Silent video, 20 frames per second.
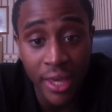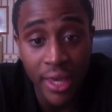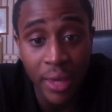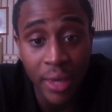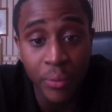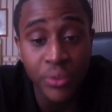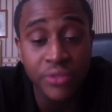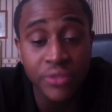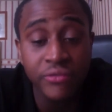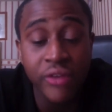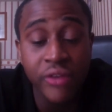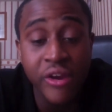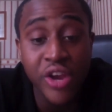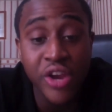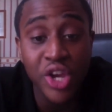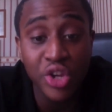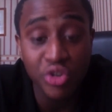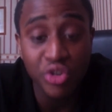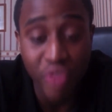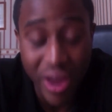It was very
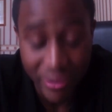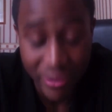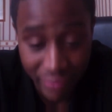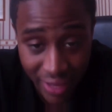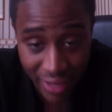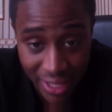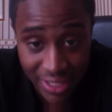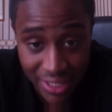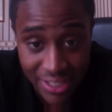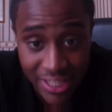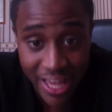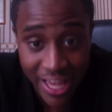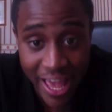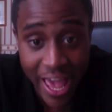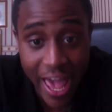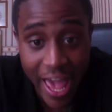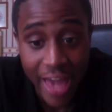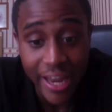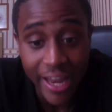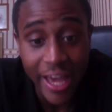good graphics,
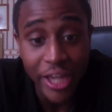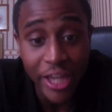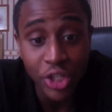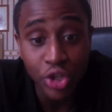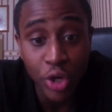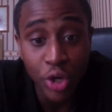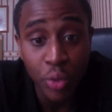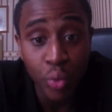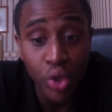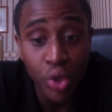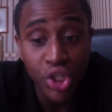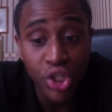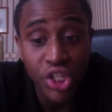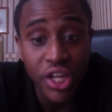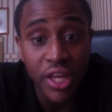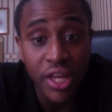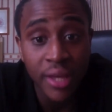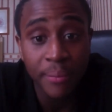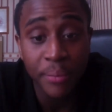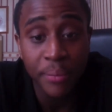and I enjoyed watching
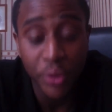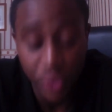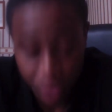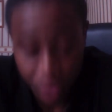it because